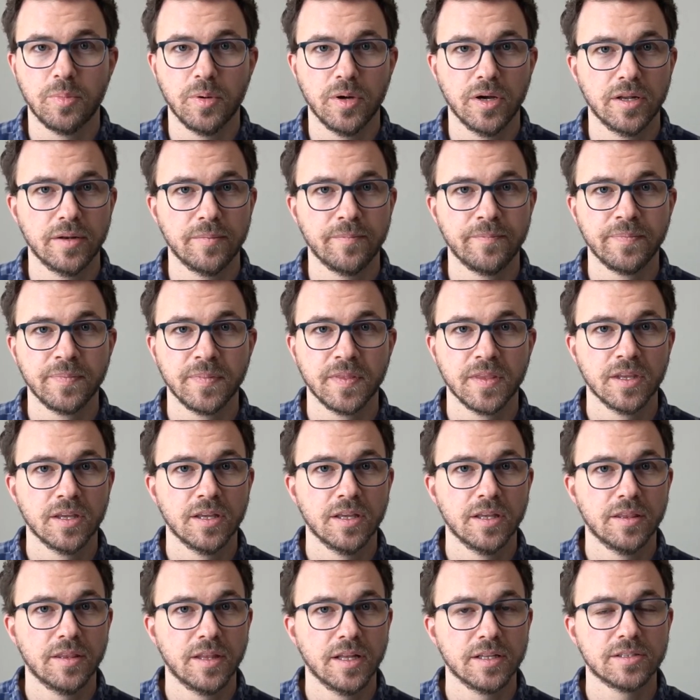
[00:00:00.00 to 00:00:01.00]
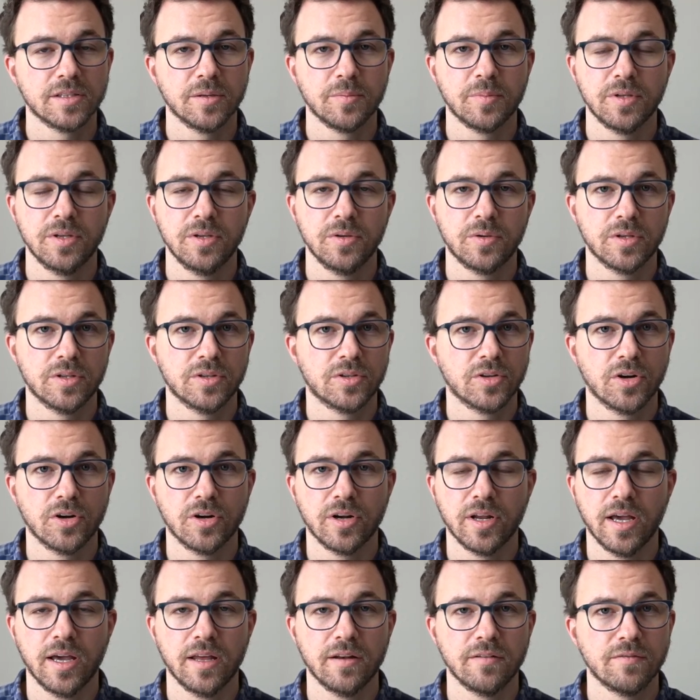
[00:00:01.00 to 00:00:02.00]
But that's something you can
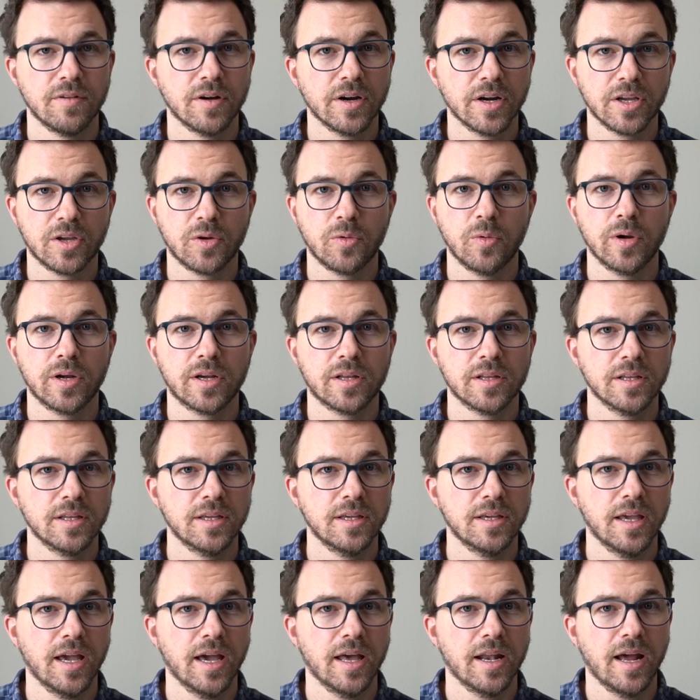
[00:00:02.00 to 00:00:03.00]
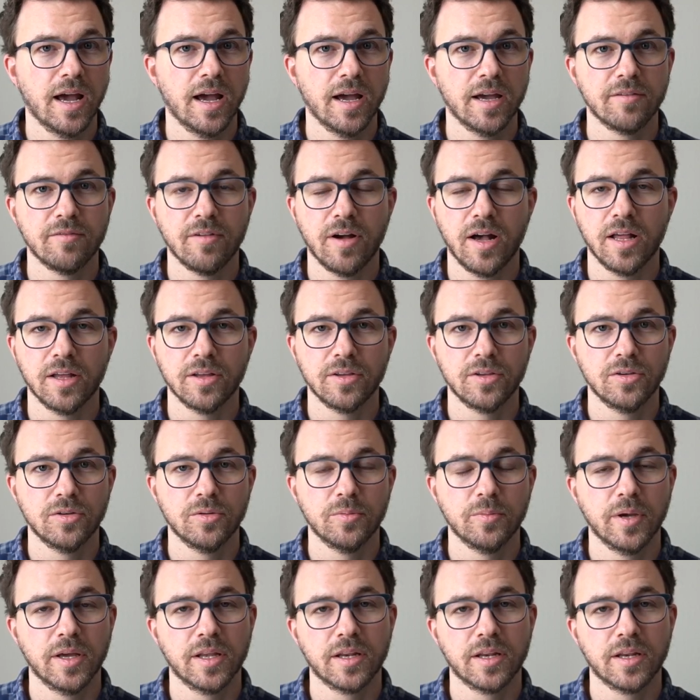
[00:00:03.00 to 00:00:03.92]
turn on very quickly at high volume